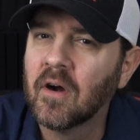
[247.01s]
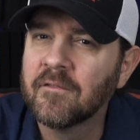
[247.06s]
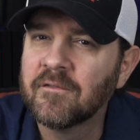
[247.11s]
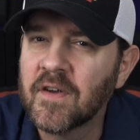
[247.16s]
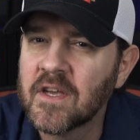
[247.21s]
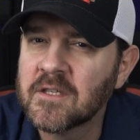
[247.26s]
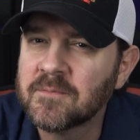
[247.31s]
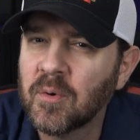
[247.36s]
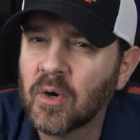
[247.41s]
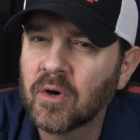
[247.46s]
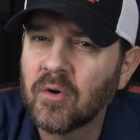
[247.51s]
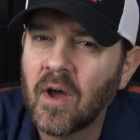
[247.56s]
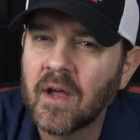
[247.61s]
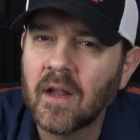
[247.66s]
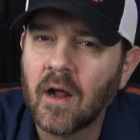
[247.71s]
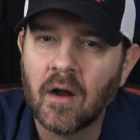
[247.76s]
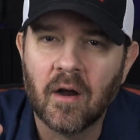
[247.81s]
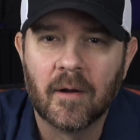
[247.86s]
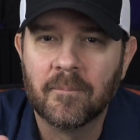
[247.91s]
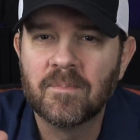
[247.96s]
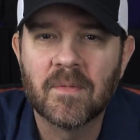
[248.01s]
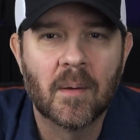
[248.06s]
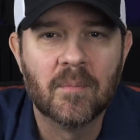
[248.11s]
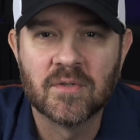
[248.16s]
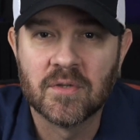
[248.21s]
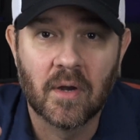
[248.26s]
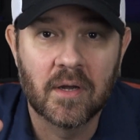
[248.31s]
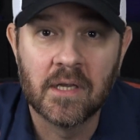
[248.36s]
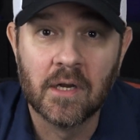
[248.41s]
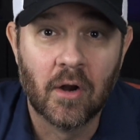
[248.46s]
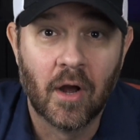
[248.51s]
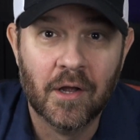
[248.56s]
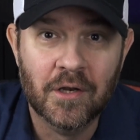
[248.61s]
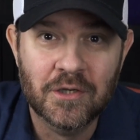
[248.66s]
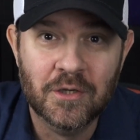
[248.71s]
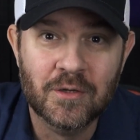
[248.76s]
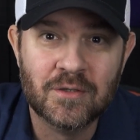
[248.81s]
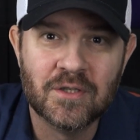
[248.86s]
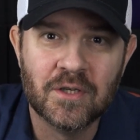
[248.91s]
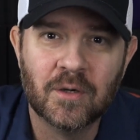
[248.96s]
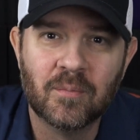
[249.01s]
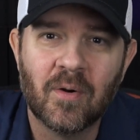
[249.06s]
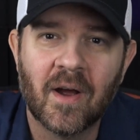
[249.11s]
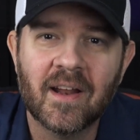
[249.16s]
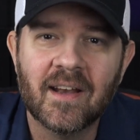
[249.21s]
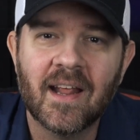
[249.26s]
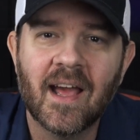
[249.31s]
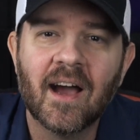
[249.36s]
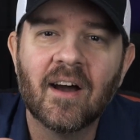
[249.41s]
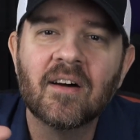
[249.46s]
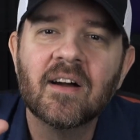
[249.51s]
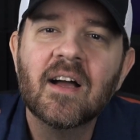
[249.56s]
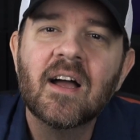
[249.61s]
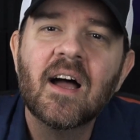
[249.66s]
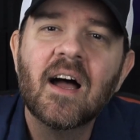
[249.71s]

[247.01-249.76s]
on Facebook, here on YouTube right now.